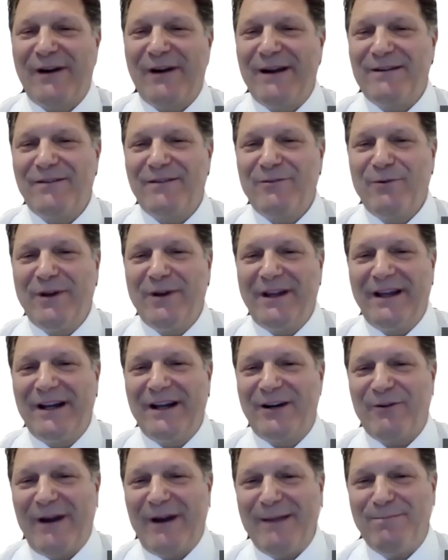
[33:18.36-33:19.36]
really a
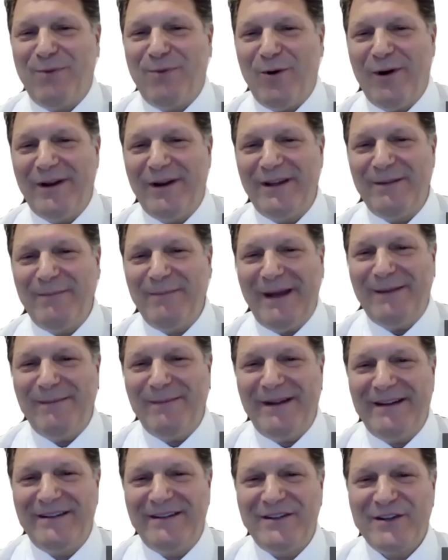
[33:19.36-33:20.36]
great point. You made
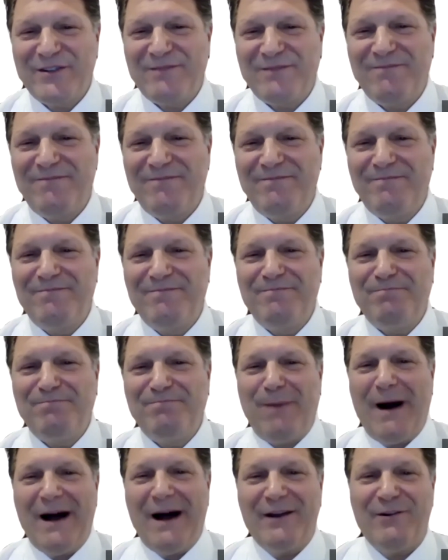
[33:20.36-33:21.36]
me just
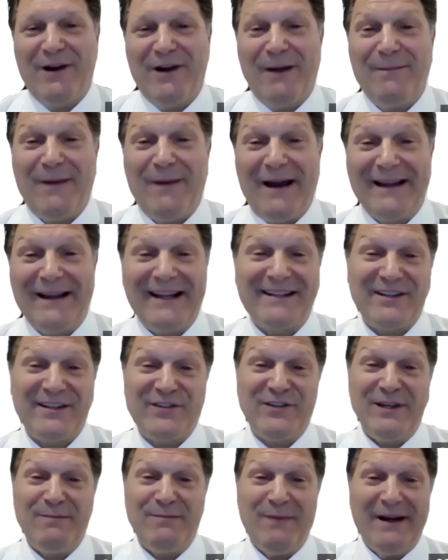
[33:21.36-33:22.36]
ponder on, I get to
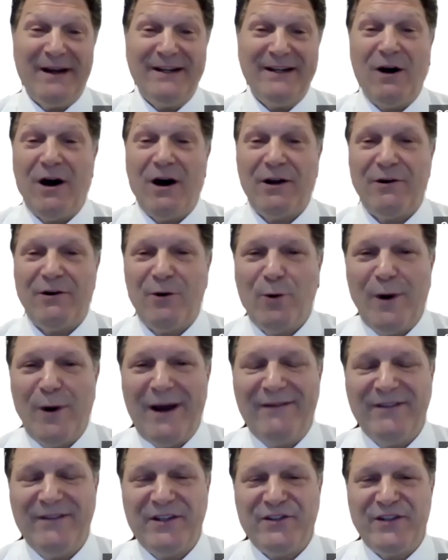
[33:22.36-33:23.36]
see my daughter, who I
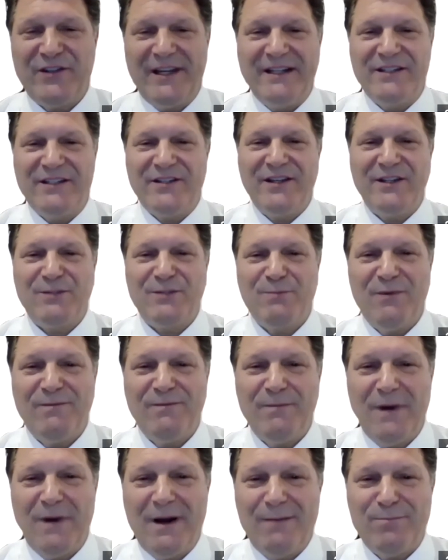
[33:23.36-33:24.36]
haven't seen since
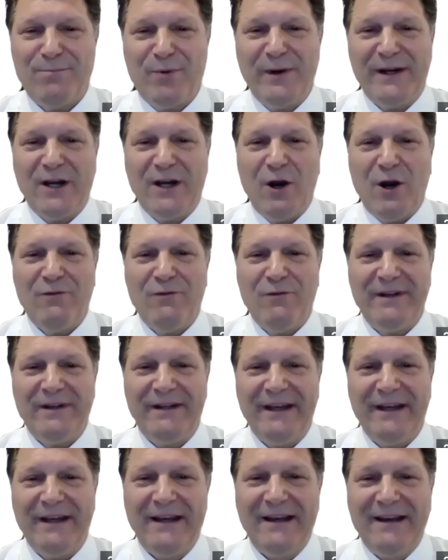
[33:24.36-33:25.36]
pre-COVID.
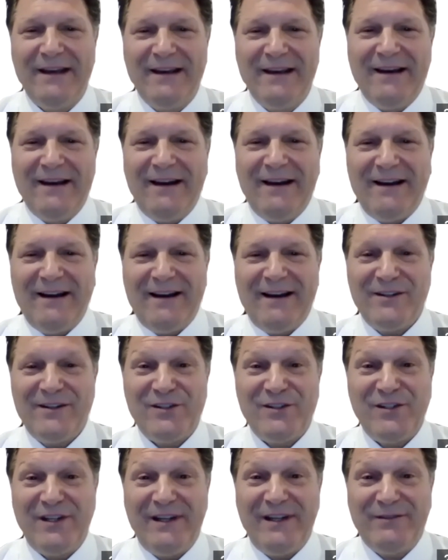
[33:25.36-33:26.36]

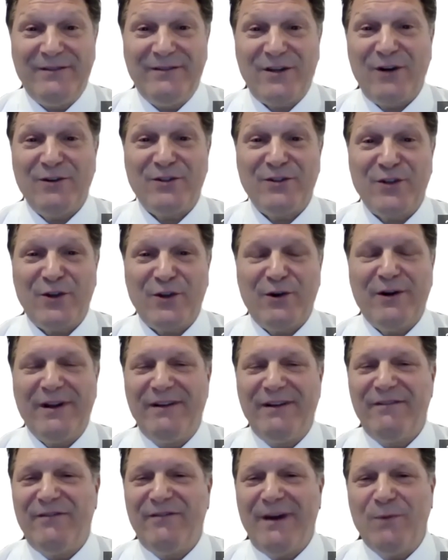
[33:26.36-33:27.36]
She turns 30
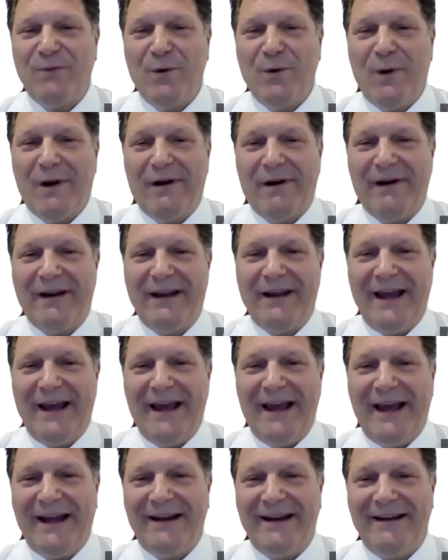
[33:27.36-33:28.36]
in February.
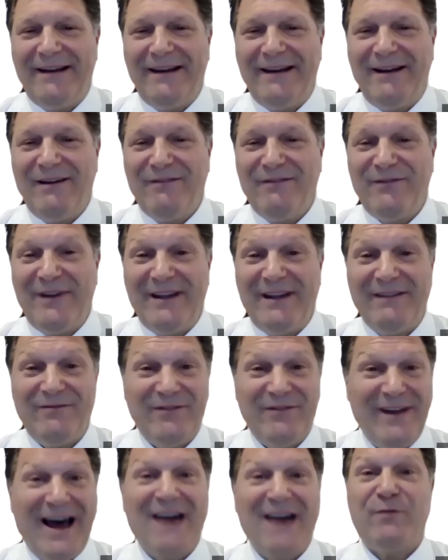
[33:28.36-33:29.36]
And, if
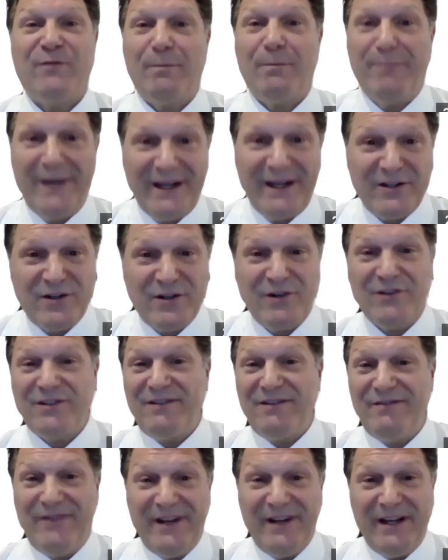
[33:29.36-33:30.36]
not for pictures
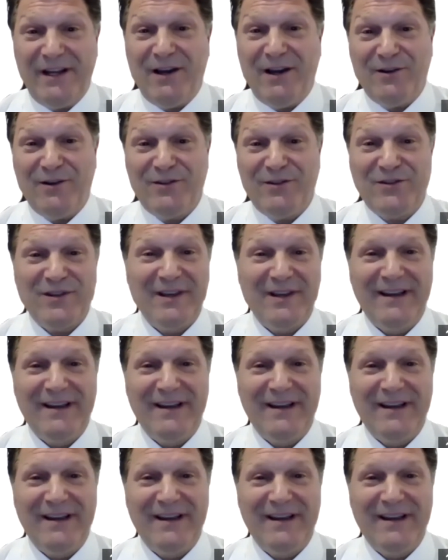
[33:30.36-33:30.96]
and videos,